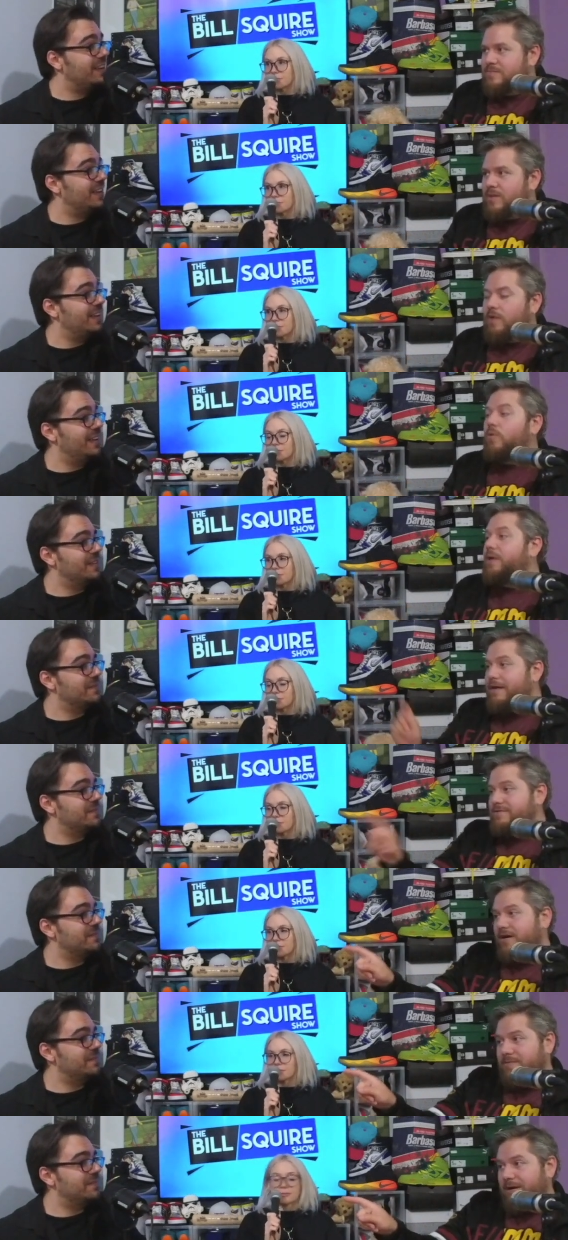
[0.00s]
Speaker 1: Well, we haven't
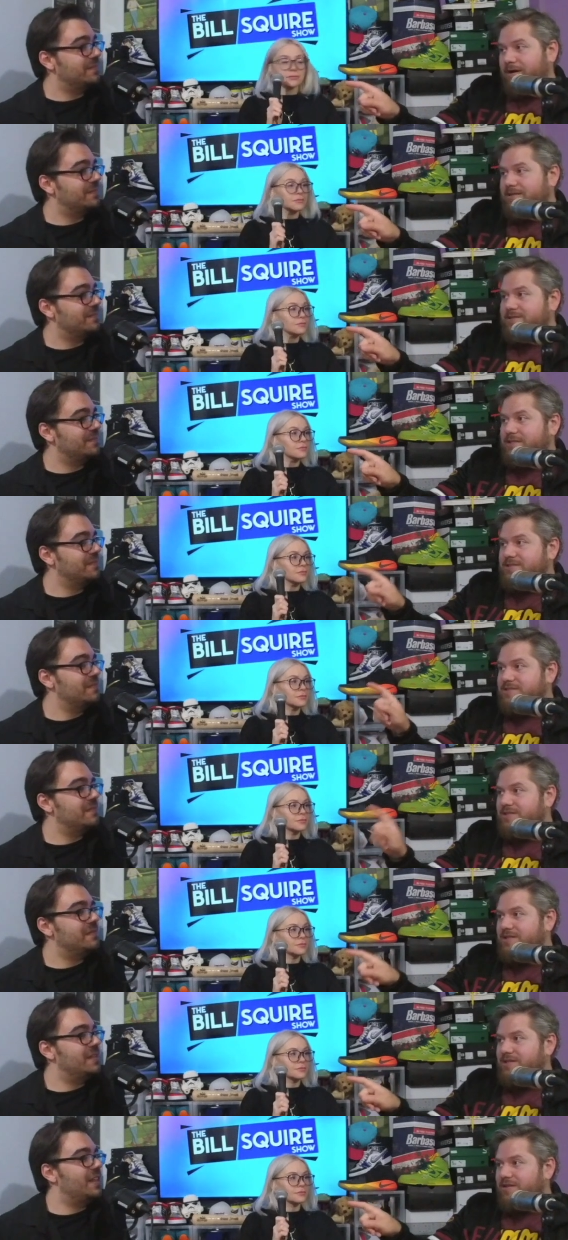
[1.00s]
talked about it since
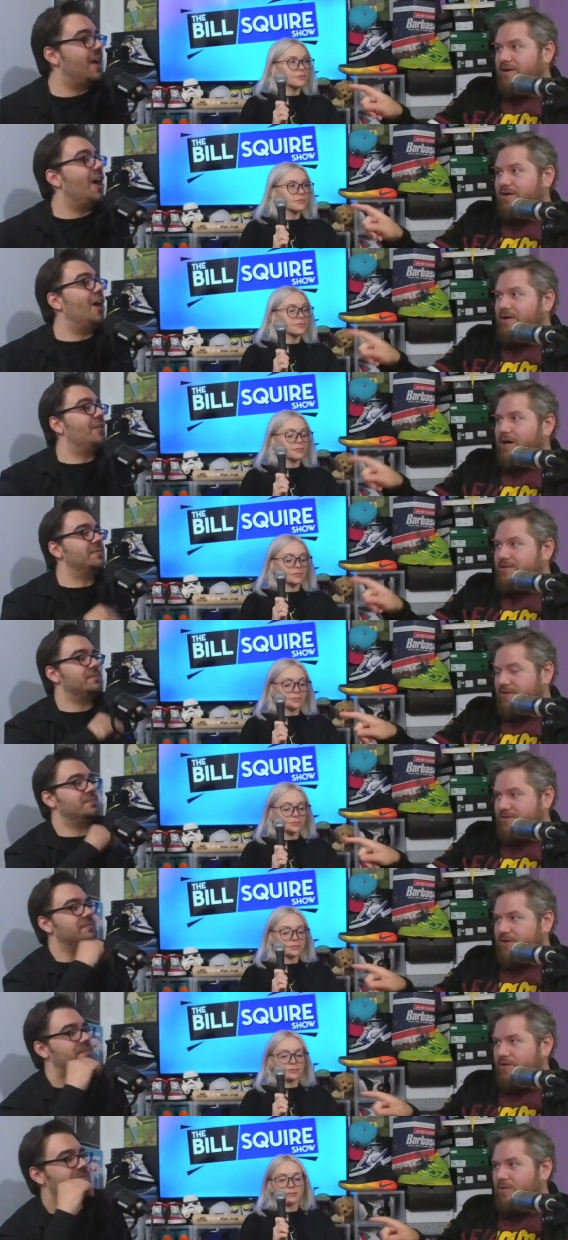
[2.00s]
uh, oh. I talked to
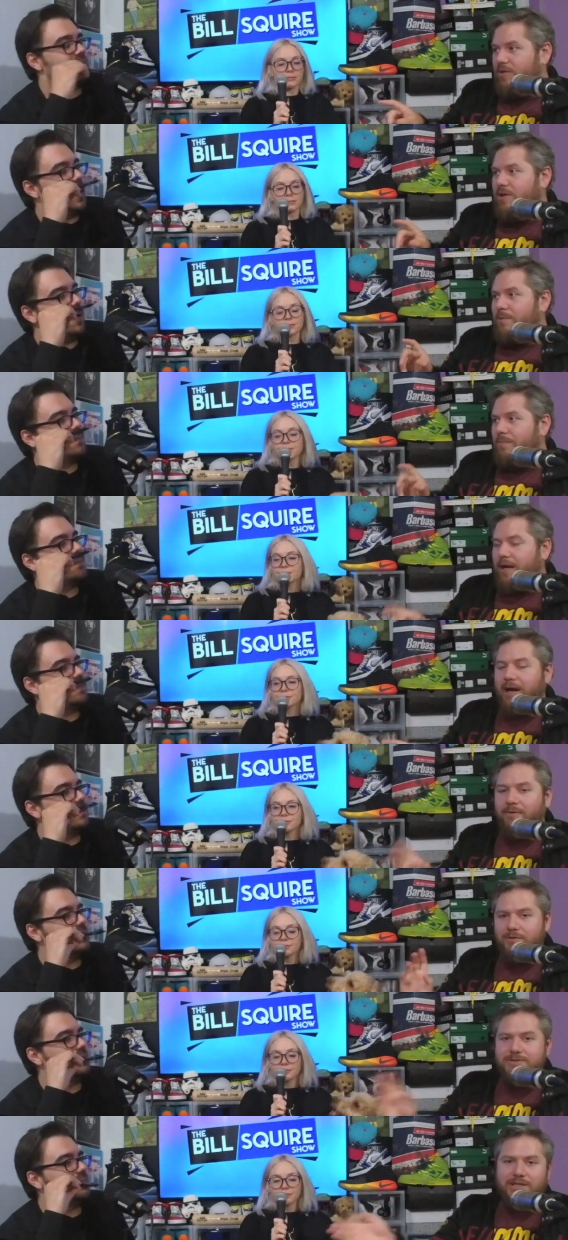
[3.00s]
you, oh. but I
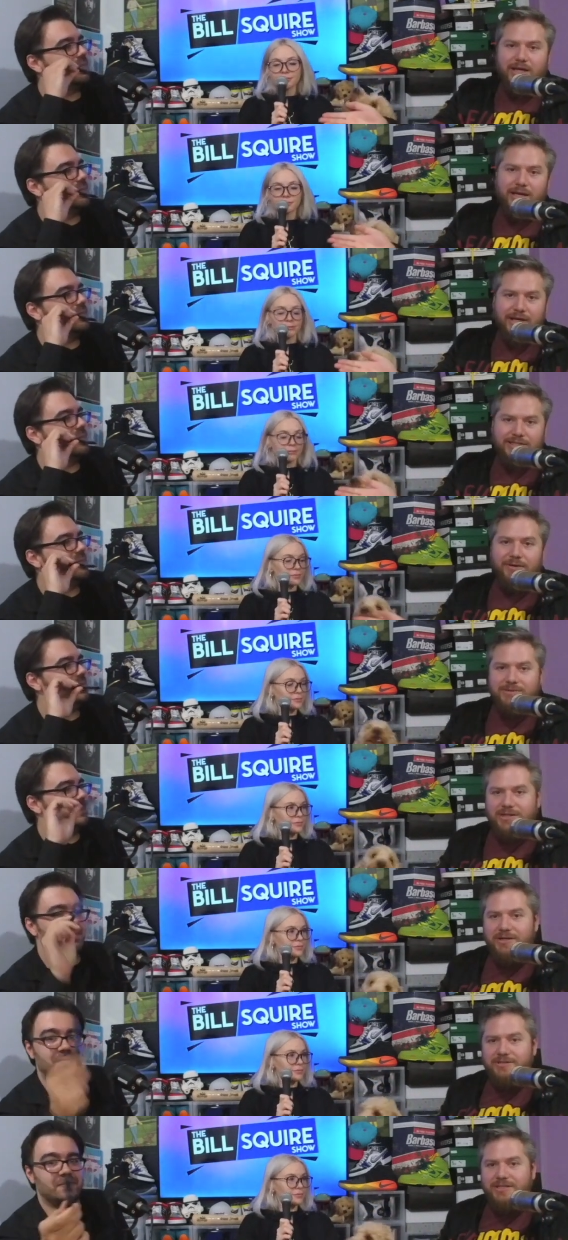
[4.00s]
will say AJ was
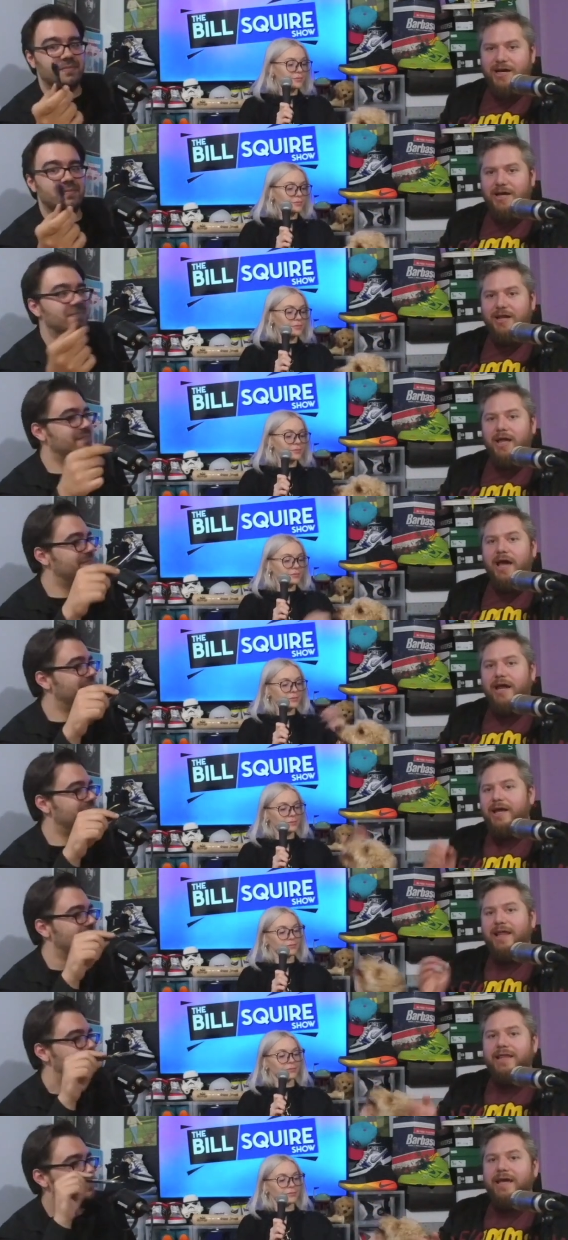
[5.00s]
on your side. And
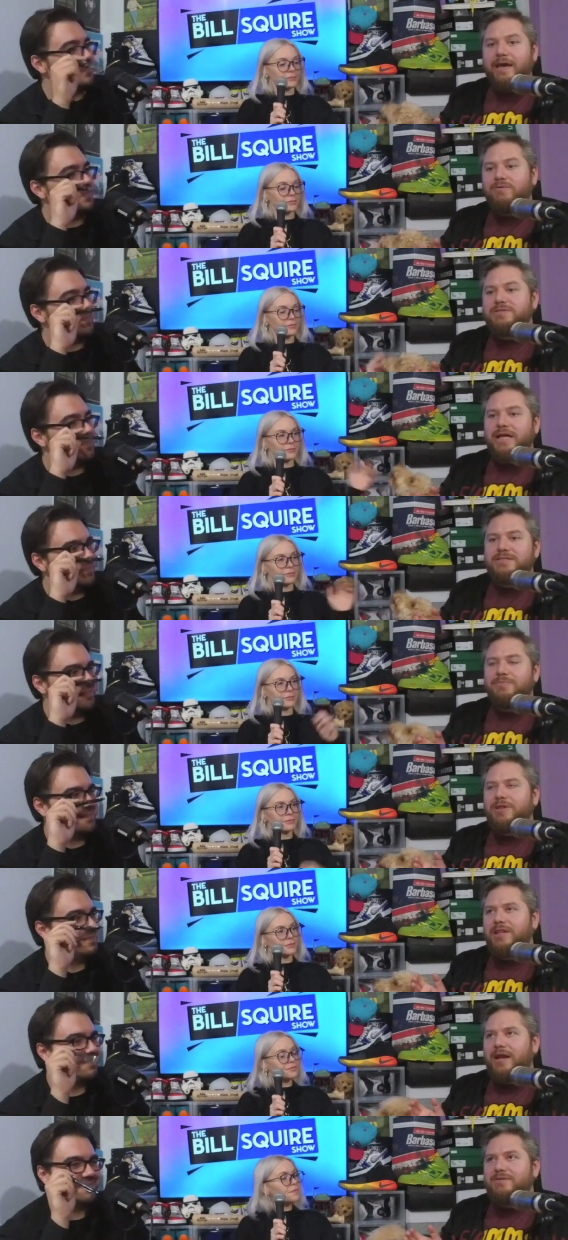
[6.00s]
again, like it was not
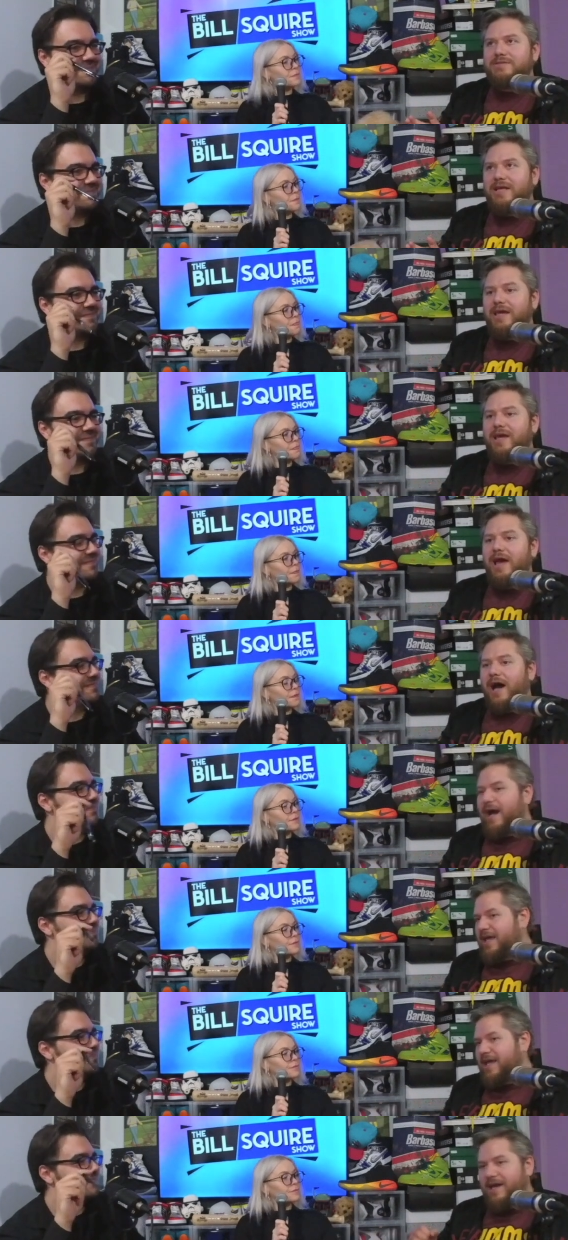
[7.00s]
something that I was like,
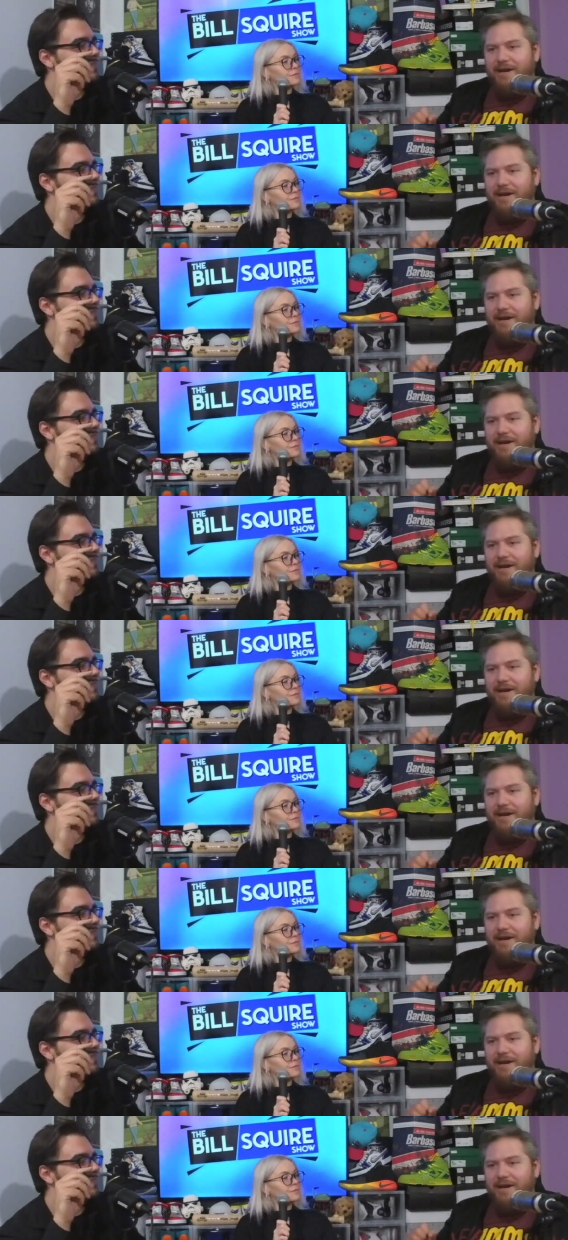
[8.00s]
I can't